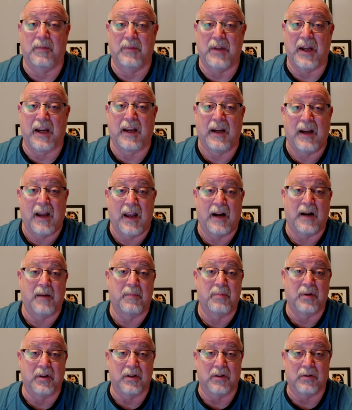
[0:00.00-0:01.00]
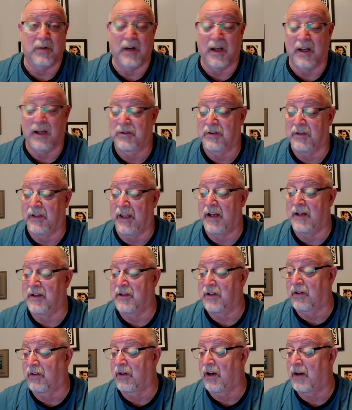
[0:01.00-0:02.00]
That can add up pretty quick. So that is
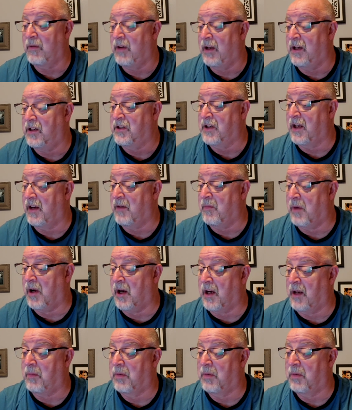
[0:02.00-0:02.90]
a great way to save money.